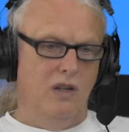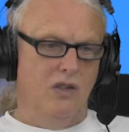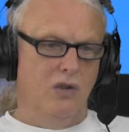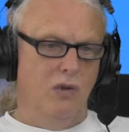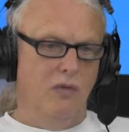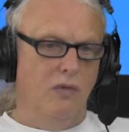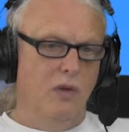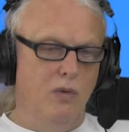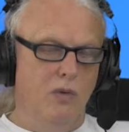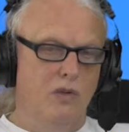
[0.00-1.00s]
So if
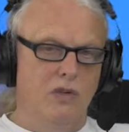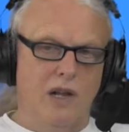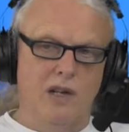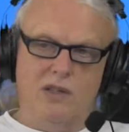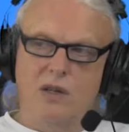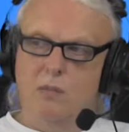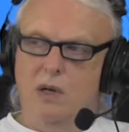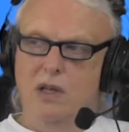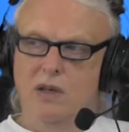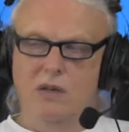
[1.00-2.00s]
you tell
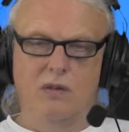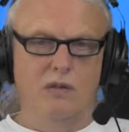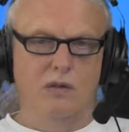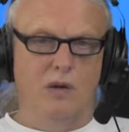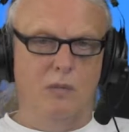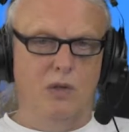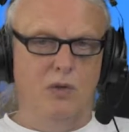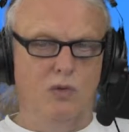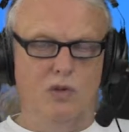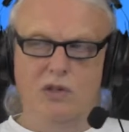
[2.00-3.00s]
somebody,
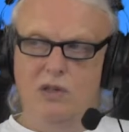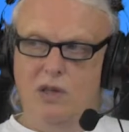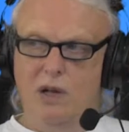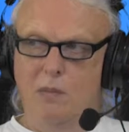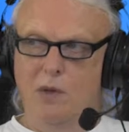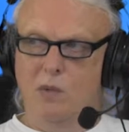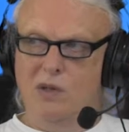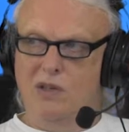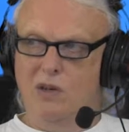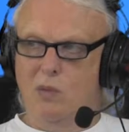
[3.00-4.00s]
you tell me
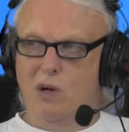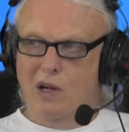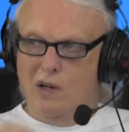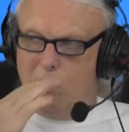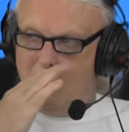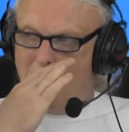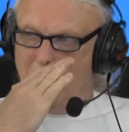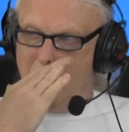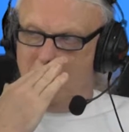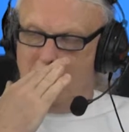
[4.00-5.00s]
once in a while about
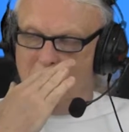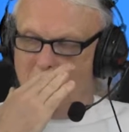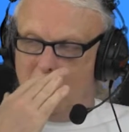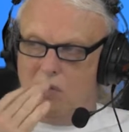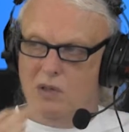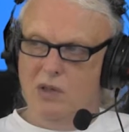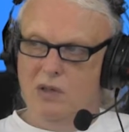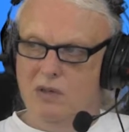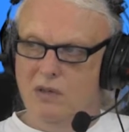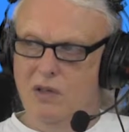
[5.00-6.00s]
people, about
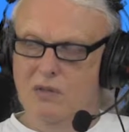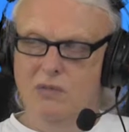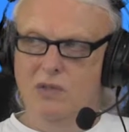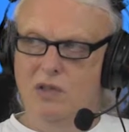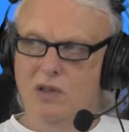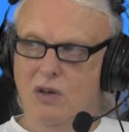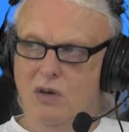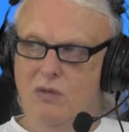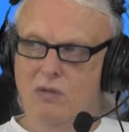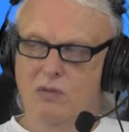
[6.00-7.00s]

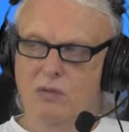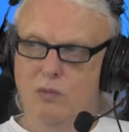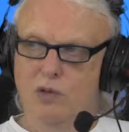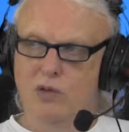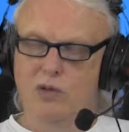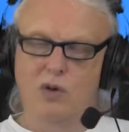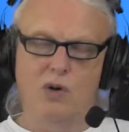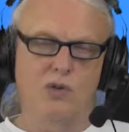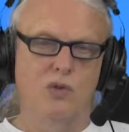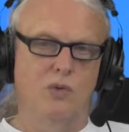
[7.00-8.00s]
which you
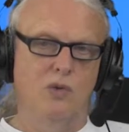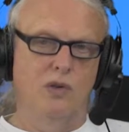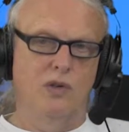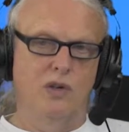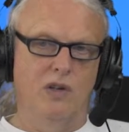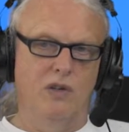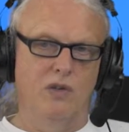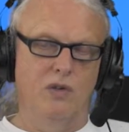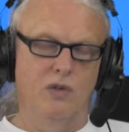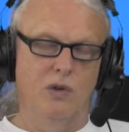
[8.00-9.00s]
talk to,
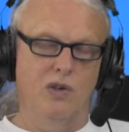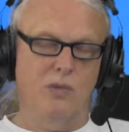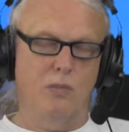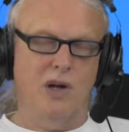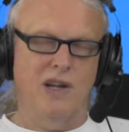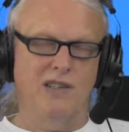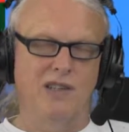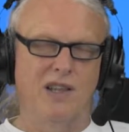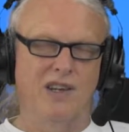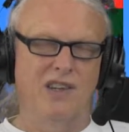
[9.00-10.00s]
and you are
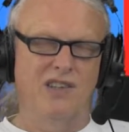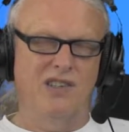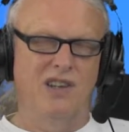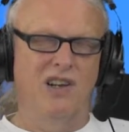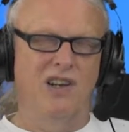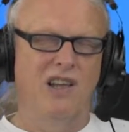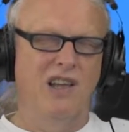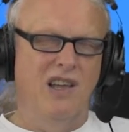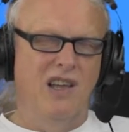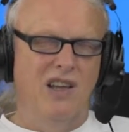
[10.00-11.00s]
surprised that they still
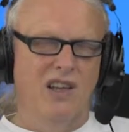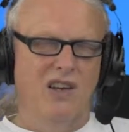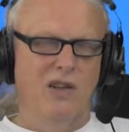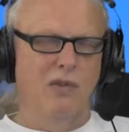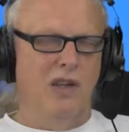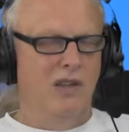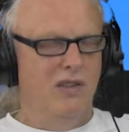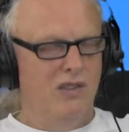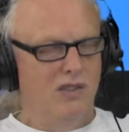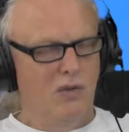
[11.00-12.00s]
living
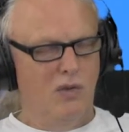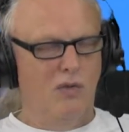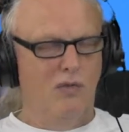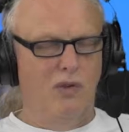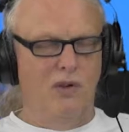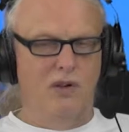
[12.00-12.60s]
in this sort of